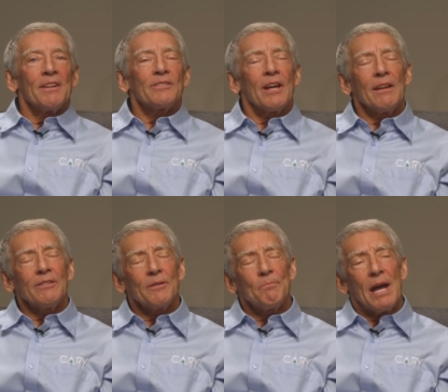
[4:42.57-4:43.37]
Tell
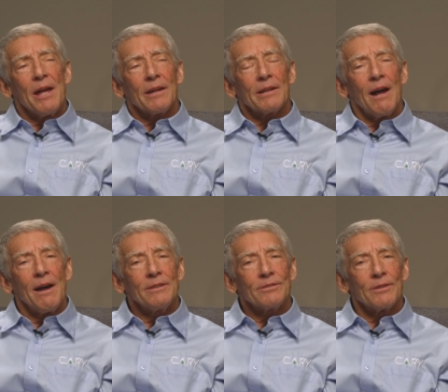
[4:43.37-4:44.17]
us about a
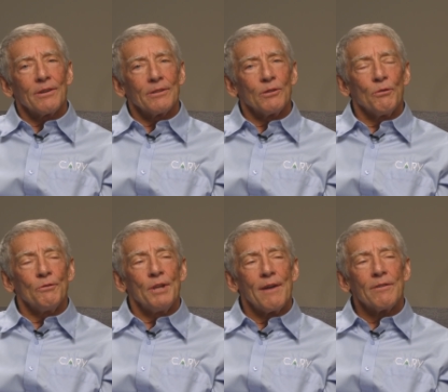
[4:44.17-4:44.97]
concert you'll
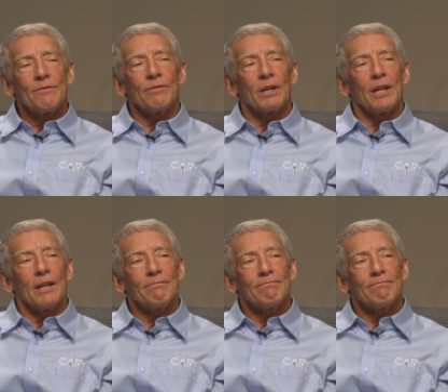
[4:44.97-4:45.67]
never forget.